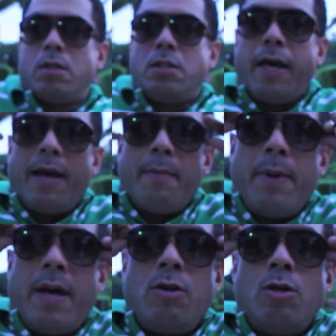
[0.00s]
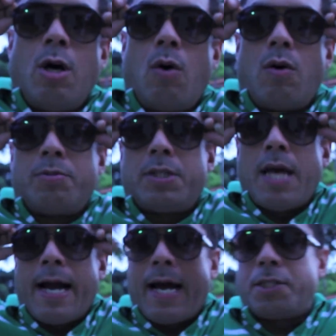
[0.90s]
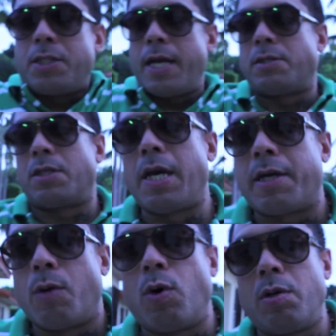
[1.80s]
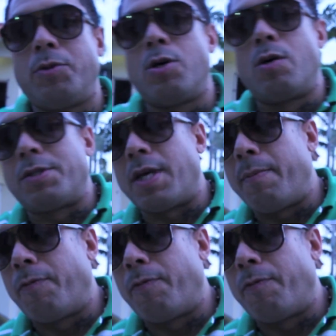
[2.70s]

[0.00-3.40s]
Yeah, man, you know, I'm saying I got a chance to kick it with them, you know what I'm saying,